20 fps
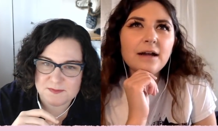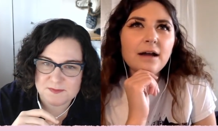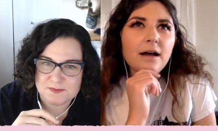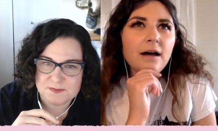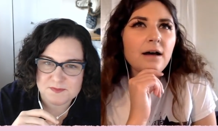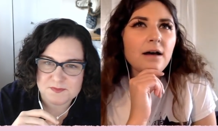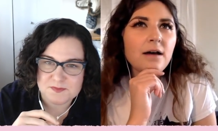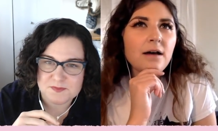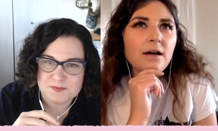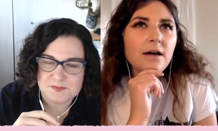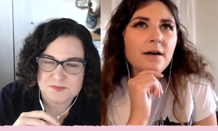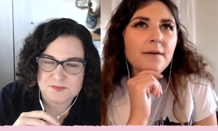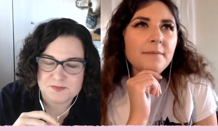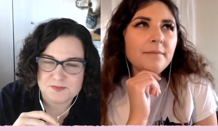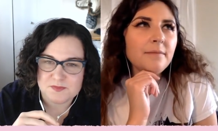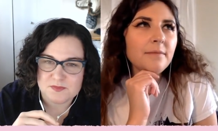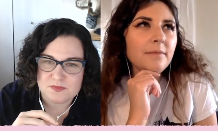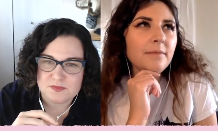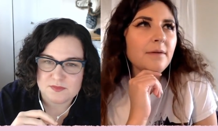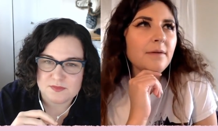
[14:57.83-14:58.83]

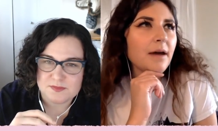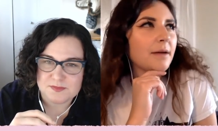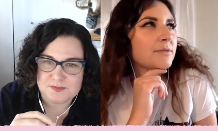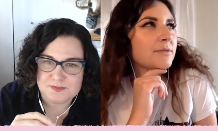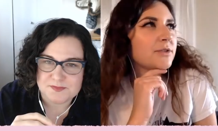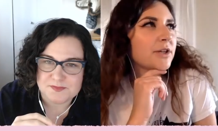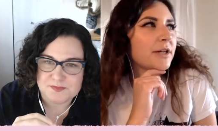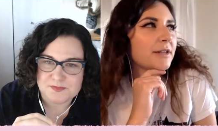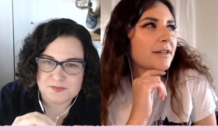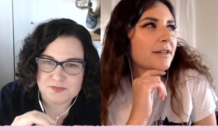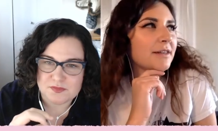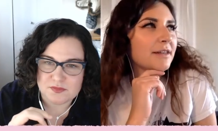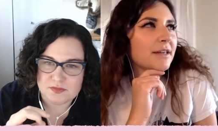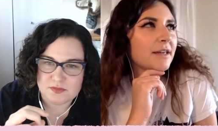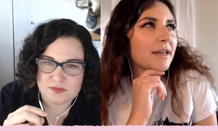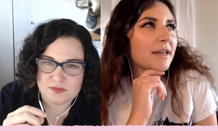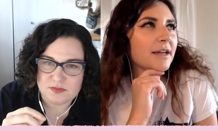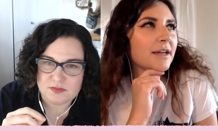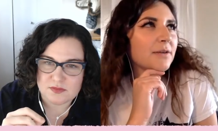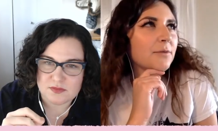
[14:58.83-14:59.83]
Speaker 1: I'm trying to
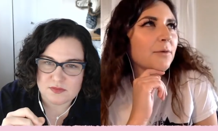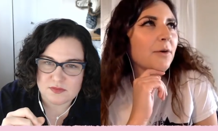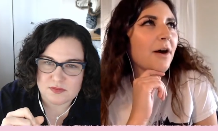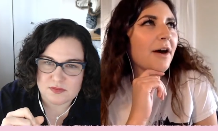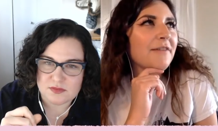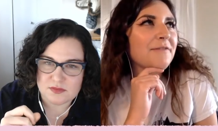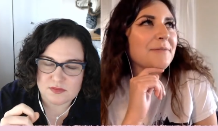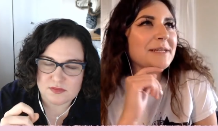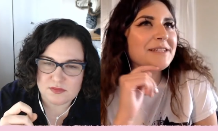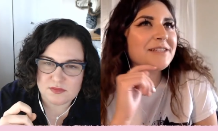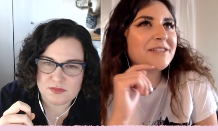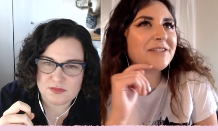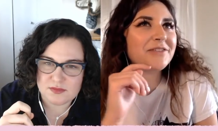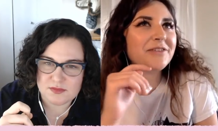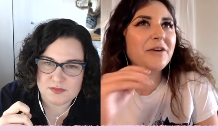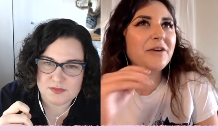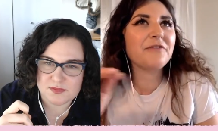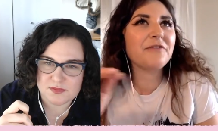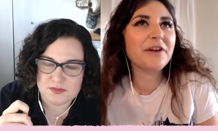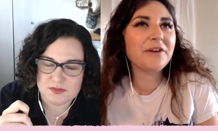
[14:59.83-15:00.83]
think. Well, I've been
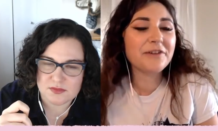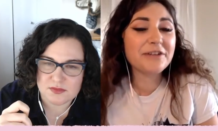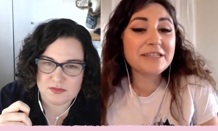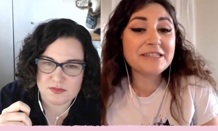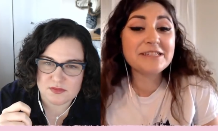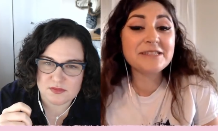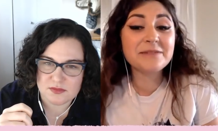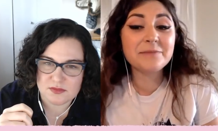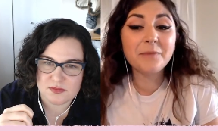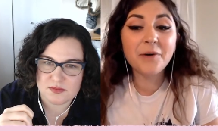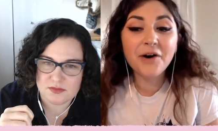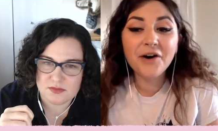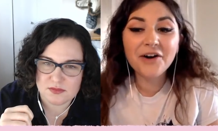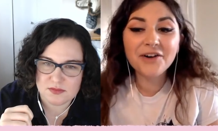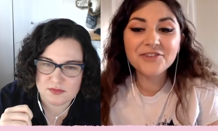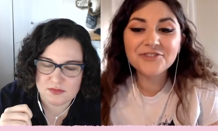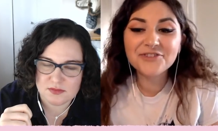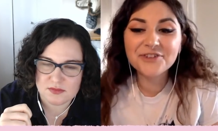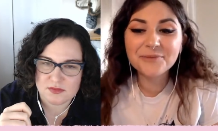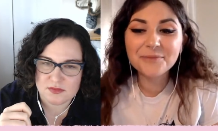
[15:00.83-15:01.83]
to a very
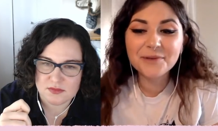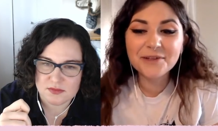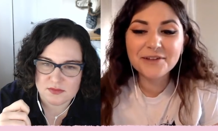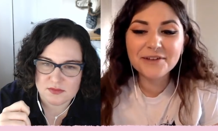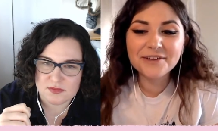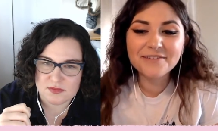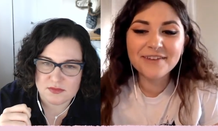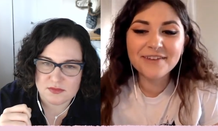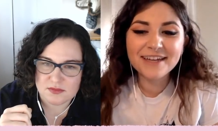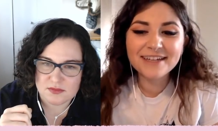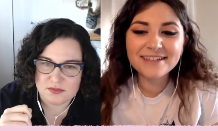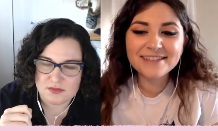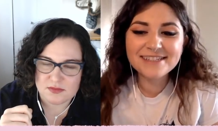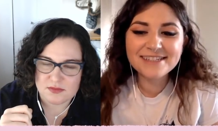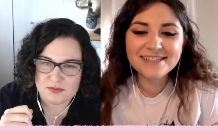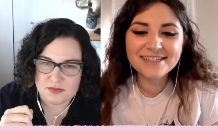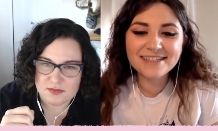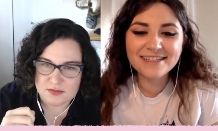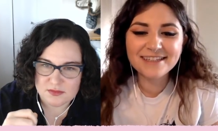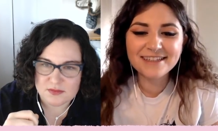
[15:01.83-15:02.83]
small Dribbble
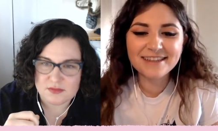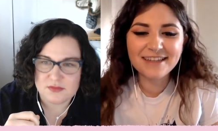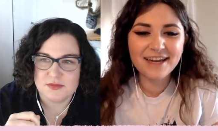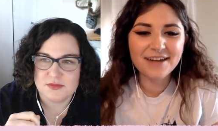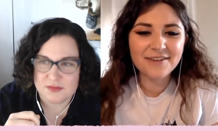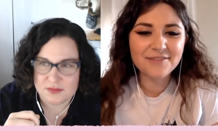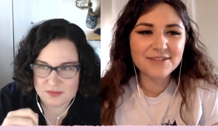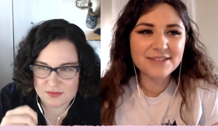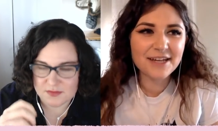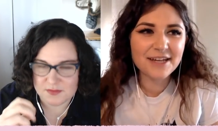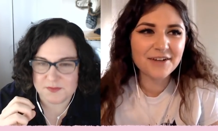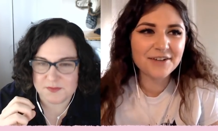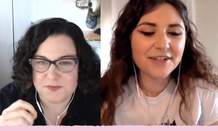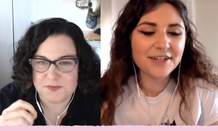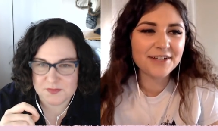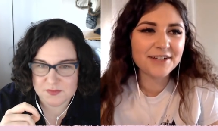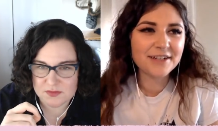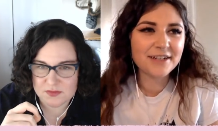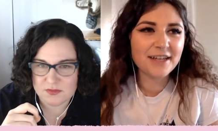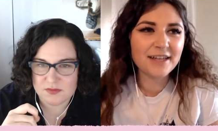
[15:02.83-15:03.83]
event that was out
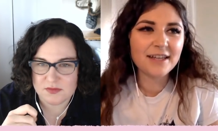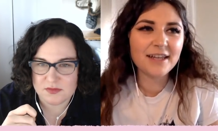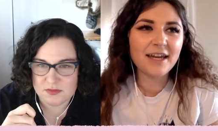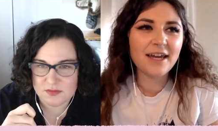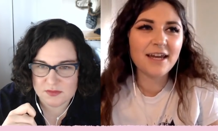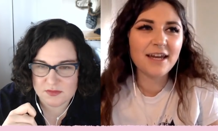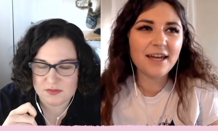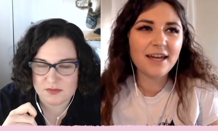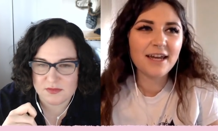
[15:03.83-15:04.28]
here in LA,